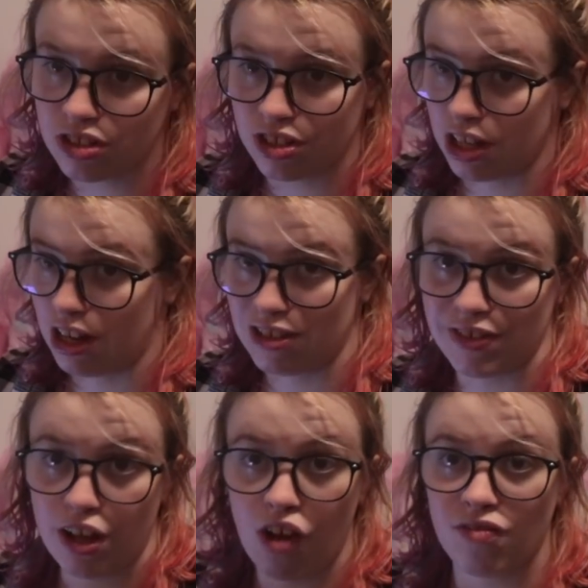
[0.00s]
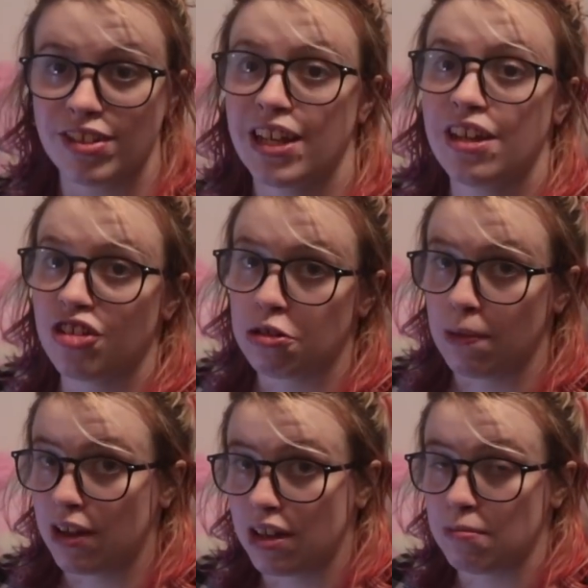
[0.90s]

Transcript: But, you know, let's have a conversation about it,